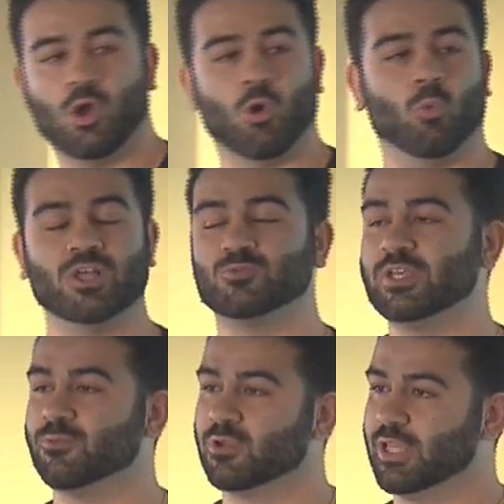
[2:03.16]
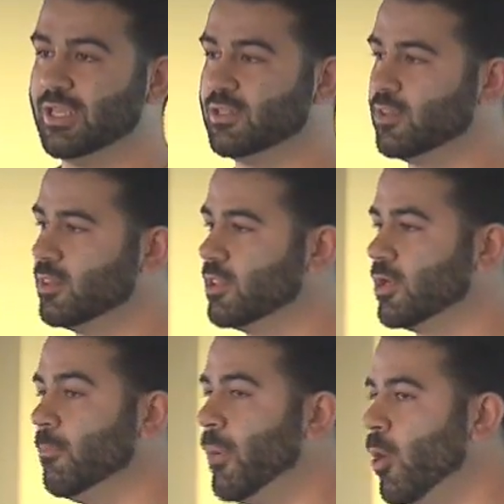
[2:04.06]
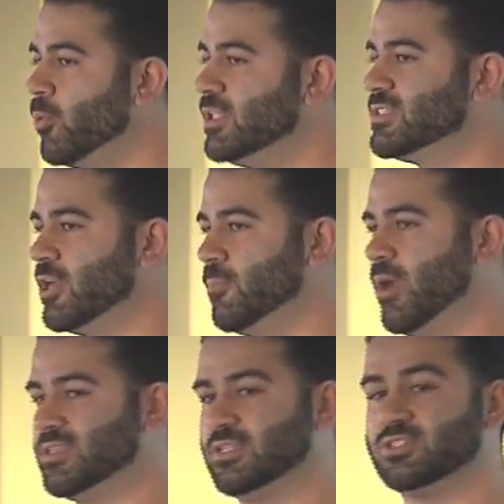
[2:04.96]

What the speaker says: Once we can relate the components that are present